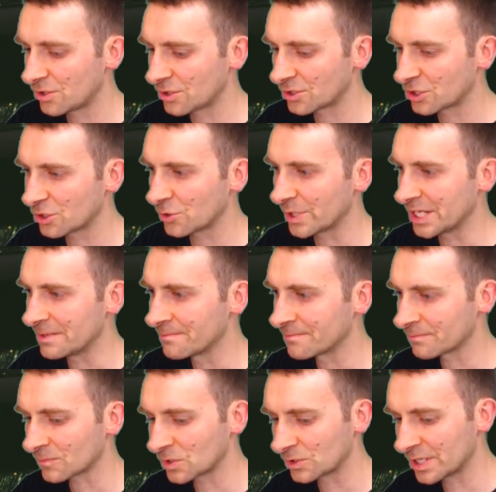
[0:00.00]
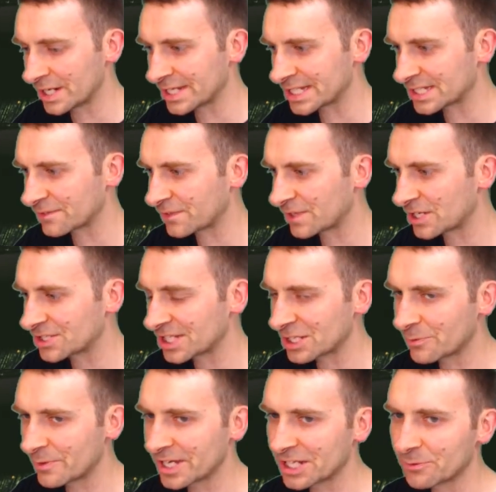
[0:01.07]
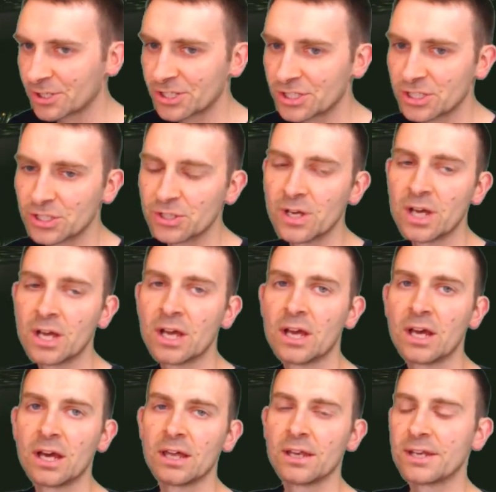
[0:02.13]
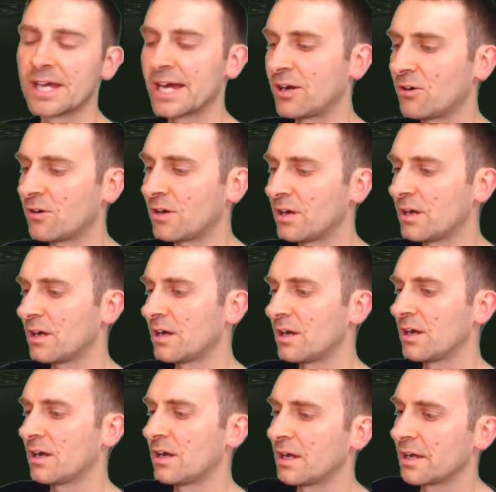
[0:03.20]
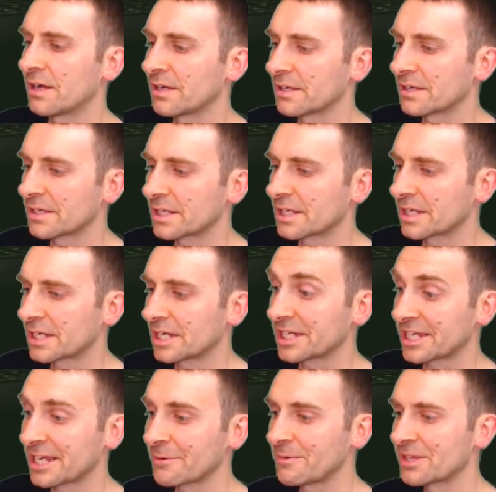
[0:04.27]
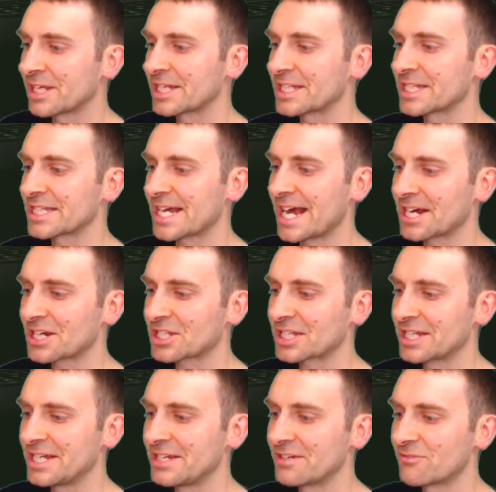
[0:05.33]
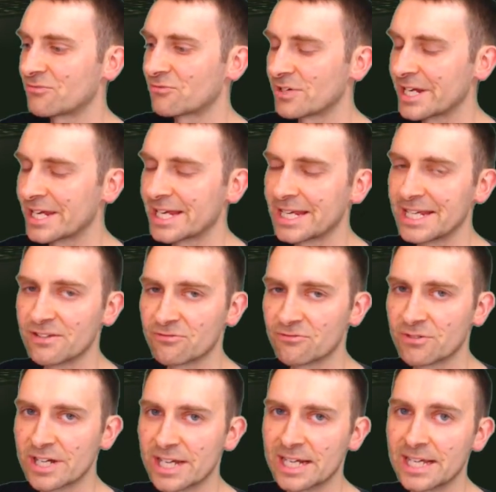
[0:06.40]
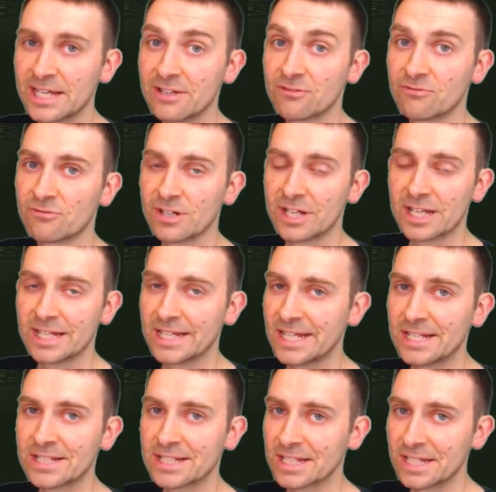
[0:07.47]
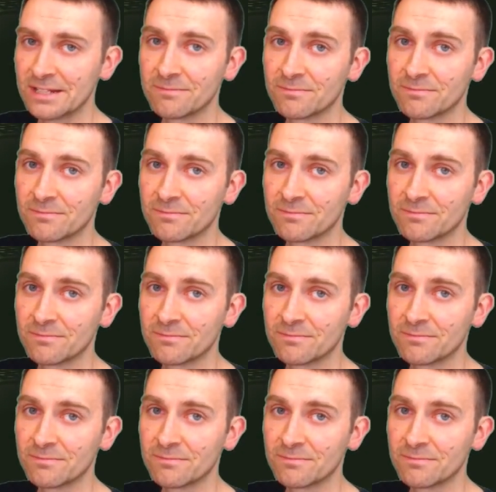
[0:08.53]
GUI. All right. That's the first thing that we're going to want to do. Now, clicking with this is actually really, really, really easy.